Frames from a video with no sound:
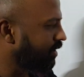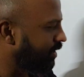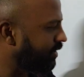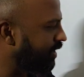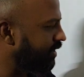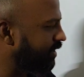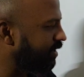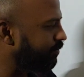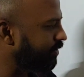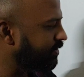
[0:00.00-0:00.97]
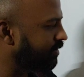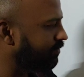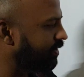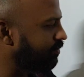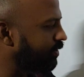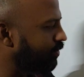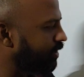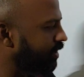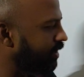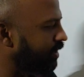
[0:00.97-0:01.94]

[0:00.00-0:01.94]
in that 10% will be okay,